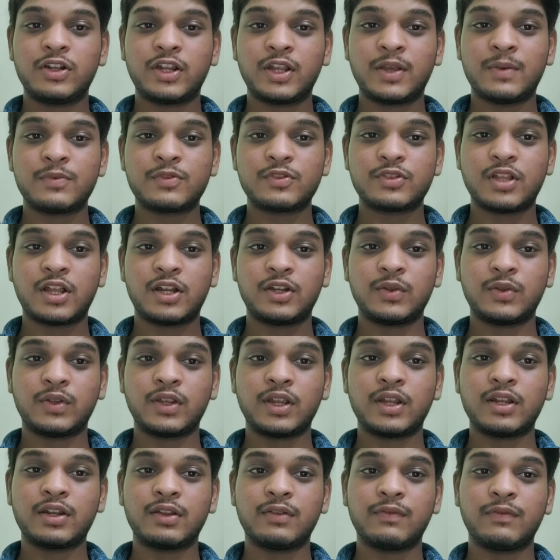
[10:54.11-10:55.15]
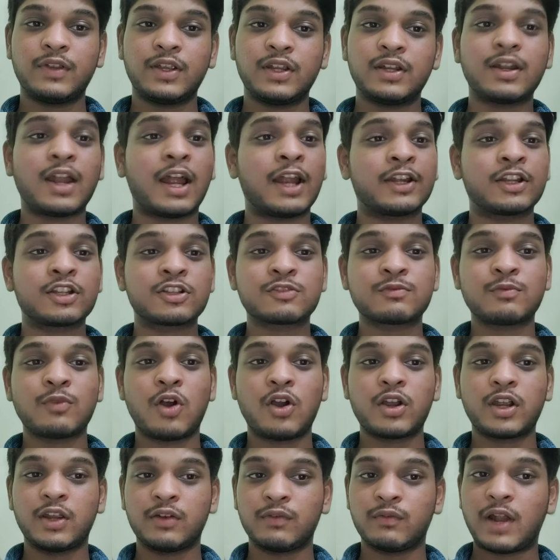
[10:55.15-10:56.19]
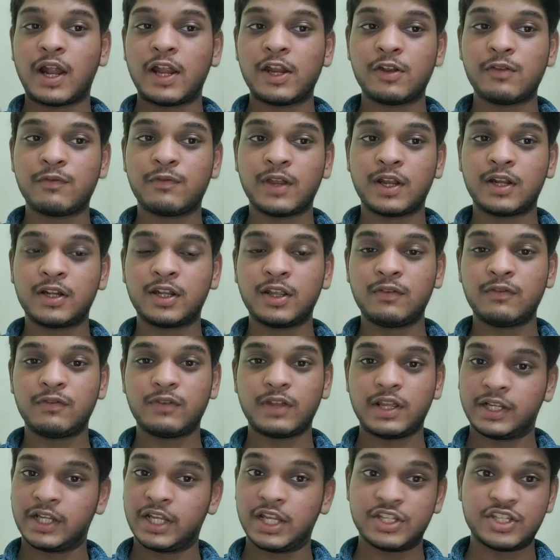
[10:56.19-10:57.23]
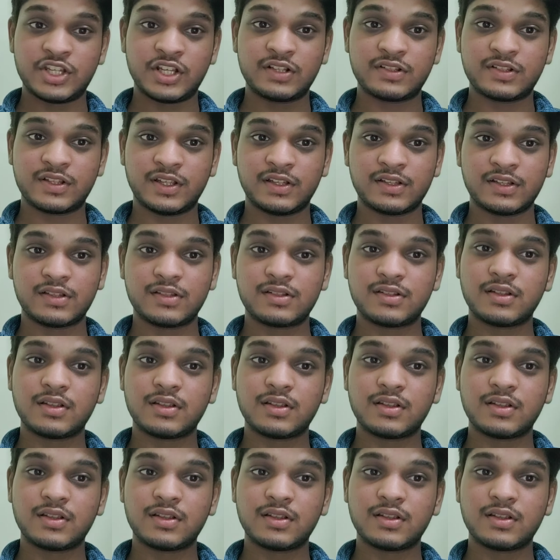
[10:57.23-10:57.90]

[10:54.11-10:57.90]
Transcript: tips that you can defeat writer's block and write effective, engaging scenes.